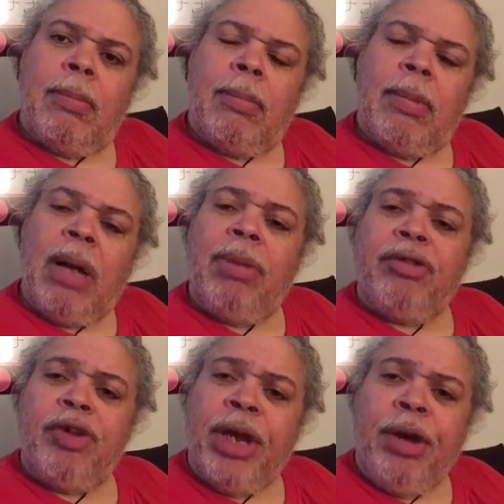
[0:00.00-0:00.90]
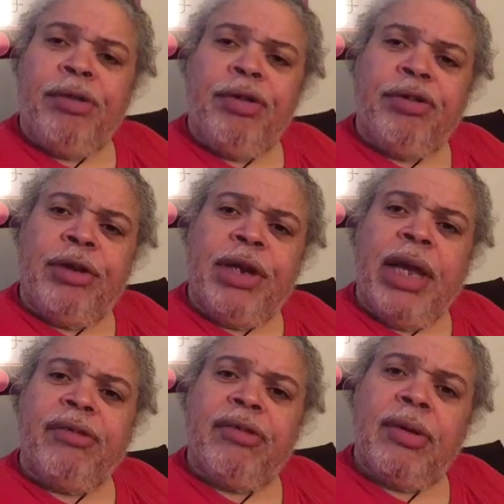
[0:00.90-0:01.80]
God bless you, Carrie. She said
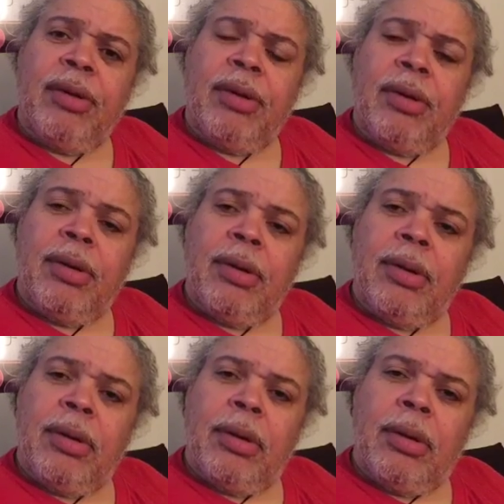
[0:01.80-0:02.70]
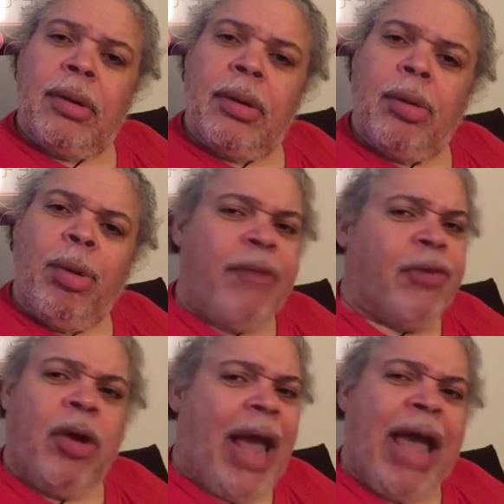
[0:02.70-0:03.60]
yes. We have to
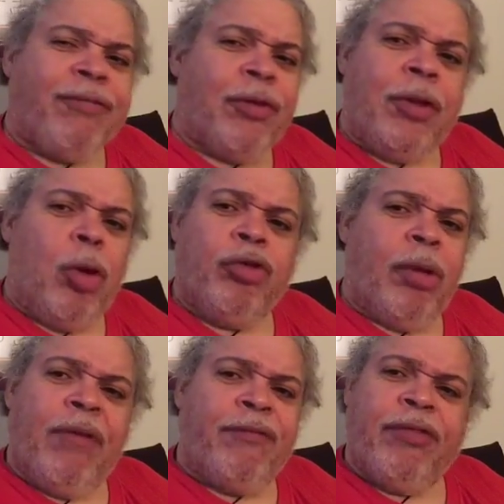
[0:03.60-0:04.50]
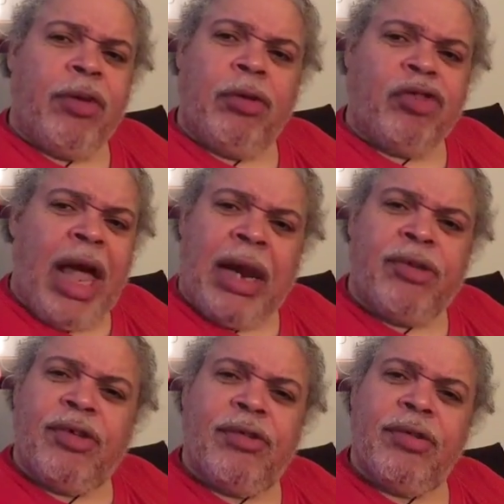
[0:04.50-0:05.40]
look after those who have physical challenges.